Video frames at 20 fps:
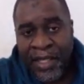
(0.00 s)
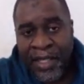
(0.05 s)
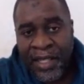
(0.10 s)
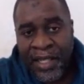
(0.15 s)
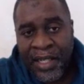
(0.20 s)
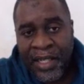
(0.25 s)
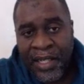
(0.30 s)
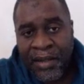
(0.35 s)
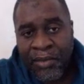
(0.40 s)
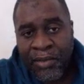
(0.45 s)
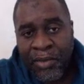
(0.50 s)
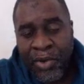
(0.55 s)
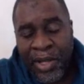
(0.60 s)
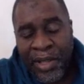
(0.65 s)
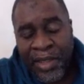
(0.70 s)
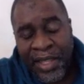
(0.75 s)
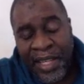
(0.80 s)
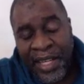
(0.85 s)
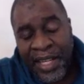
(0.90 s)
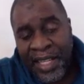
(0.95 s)

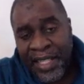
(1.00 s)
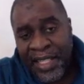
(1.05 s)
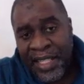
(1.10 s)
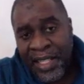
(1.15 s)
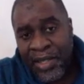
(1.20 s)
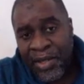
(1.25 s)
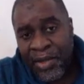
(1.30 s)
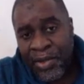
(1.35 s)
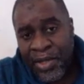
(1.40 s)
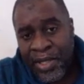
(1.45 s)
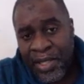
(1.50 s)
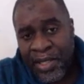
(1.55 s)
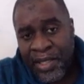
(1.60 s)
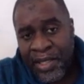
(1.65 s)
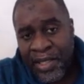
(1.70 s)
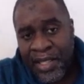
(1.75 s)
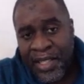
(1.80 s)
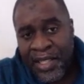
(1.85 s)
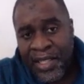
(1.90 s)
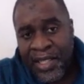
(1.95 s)
One thing I did
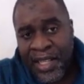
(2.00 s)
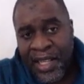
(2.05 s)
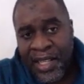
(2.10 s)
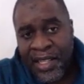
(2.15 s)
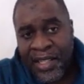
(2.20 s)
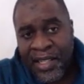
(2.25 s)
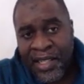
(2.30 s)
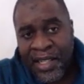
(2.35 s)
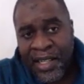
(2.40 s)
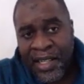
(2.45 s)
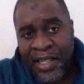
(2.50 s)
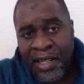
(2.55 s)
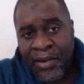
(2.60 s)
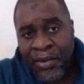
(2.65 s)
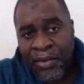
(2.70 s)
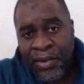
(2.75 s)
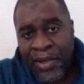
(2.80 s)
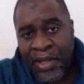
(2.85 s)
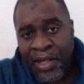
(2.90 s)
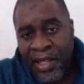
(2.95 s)
notice is that
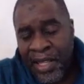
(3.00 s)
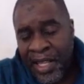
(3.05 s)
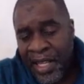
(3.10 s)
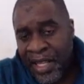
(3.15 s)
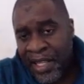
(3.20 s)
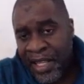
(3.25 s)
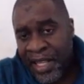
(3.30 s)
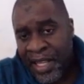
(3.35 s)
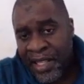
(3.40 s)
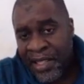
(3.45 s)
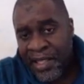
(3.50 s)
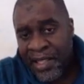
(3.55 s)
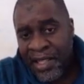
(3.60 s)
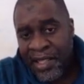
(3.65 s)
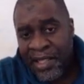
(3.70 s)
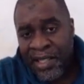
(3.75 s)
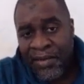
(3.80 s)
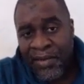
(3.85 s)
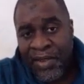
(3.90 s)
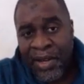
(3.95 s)
like
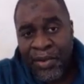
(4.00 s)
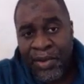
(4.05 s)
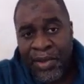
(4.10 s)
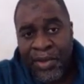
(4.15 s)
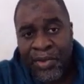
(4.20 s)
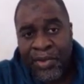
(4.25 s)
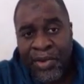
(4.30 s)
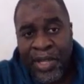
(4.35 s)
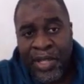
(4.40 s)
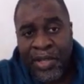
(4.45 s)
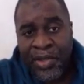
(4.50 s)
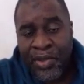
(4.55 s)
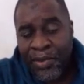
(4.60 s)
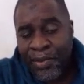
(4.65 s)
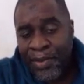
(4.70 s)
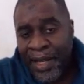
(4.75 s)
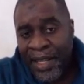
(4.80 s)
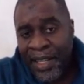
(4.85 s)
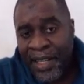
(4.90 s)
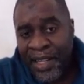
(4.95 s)
Exness, if you are withdrawing to
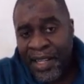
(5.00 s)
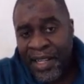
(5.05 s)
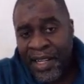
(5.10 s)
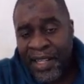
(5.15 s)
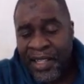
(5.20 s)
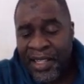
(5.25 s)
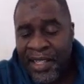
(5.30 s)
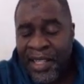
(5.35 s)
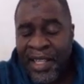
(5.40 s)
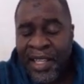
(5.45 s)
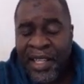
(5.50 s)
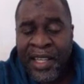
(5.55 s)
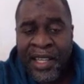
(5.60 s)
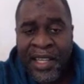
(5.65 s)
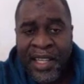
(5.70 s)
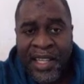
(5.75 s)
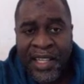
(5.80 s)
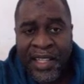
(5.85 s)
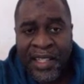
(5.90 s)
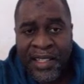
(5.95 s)
bank card,
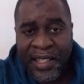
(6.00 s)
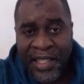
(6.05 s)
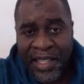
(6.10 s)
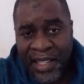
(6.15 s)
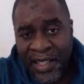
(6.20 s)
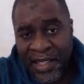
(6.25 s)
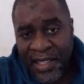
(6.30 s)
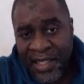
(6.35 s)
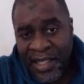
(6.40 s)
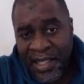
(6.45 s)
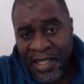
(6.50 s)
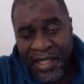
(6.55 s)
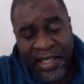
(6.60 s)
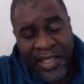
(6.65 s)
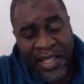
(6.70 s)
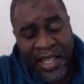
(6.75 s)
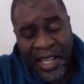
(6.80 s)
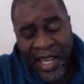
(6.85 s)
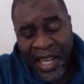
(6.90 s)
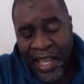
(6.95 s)
it's
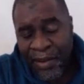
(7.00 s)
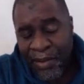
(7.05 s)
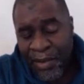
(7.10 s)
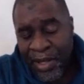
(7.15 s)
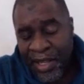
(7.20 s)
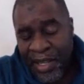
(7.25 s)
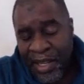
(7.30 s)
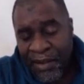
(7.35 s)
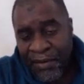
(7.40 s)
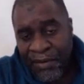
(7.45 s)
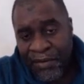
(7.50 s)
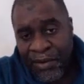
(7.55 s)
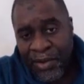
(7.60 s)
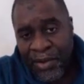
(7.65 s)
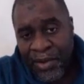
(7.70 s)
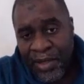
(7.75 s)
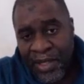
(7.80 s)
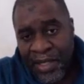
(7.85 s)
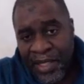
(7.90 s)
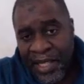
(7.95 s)
instant. I mean, I've
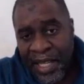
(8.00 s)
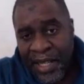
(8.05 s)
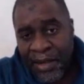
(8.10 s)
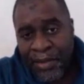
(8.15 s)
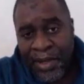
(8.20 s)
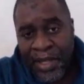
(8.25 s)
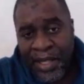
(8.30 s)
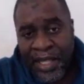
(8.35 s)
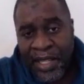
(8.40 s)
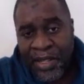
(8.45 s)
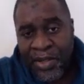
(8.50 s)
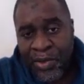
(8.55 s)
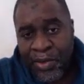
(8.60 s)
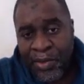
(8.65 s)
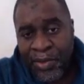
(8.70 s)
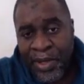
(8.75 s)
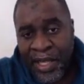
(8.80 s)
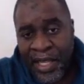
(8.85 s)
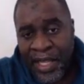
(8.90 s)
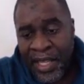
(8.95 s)
used Stanbic and
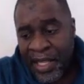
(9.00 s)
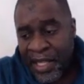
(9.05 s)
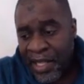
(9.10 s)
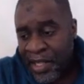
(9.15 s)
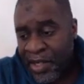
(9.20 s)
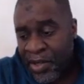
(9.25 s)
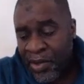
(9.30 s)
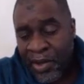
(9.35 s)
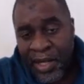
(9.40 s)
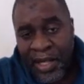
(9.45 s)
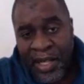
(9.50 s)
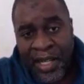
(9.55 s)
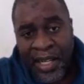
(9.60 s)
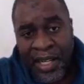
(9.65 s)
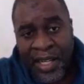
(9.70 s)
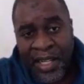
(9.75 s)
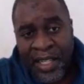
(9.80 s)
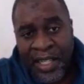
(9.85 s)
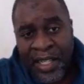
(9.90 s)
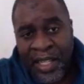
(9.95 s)
UBA dollar
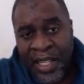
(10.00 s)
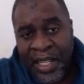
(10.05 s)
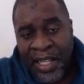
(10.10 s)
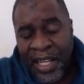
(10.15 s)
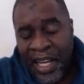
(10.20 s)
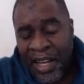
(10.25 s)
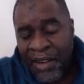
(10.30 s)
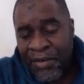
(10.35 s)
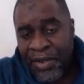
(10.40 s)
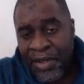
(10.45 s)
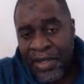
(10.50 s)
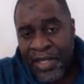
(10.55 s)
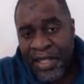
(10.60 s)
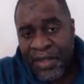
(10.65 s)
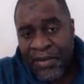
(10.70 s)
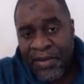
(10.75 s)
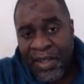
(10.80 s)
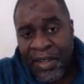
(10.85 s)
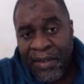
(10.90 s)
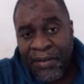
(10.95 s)
card. I've
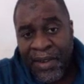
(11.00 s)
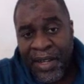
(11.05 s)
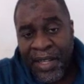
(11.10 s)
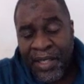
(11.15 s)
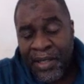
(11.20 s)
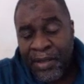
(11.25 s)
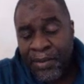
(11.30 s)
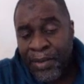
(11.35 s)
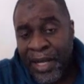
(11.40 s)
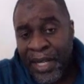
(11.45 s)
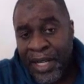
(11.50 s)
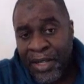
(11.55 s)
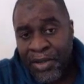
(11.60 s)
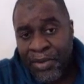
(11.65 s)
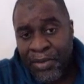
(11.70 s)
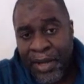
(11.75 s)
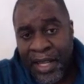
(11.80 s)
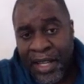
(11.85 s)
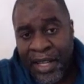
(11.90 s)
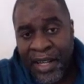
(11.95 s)
received the funds back
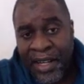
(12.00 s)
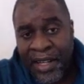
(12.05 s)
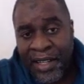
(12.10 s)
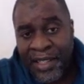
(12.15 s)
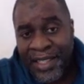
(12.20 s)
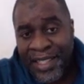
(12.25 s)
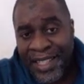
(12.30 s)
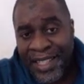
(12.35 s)
to my cards